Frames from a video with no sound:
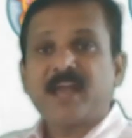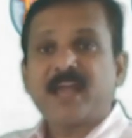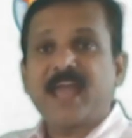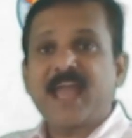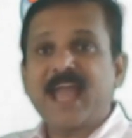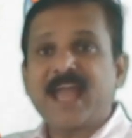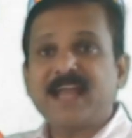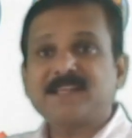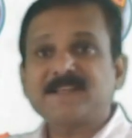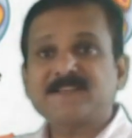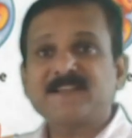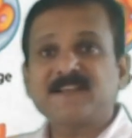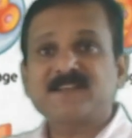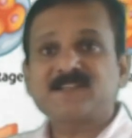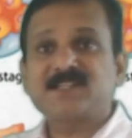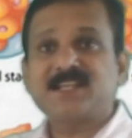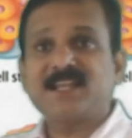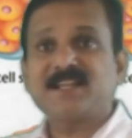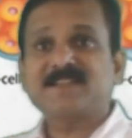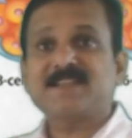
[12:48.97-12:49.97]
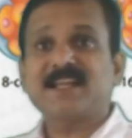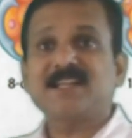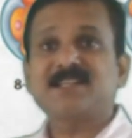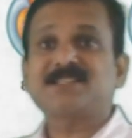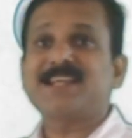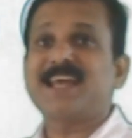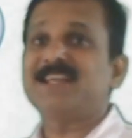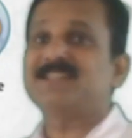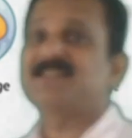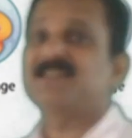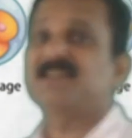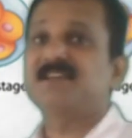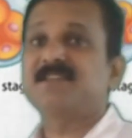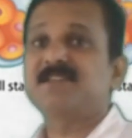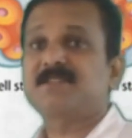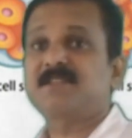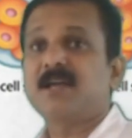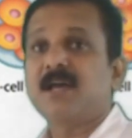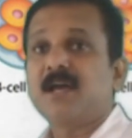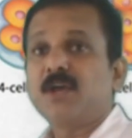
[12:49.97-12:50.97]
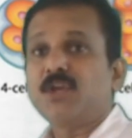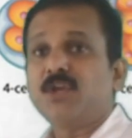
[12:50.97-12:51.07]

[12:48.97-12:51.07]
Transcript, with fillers: 8 16 cell stages,